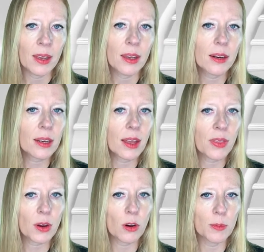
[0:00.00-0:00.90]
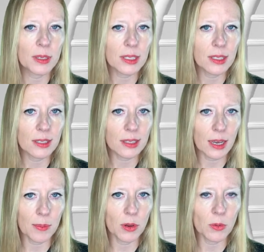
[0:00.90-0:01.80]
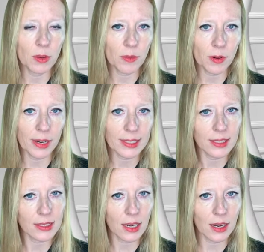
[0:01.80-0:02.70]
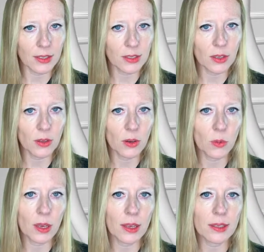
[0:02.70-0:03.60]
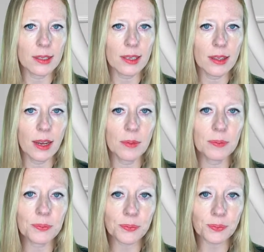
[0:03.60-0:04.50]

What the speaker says: Here again, the chromatin is labeled with fluorescent dyes so that we can see them.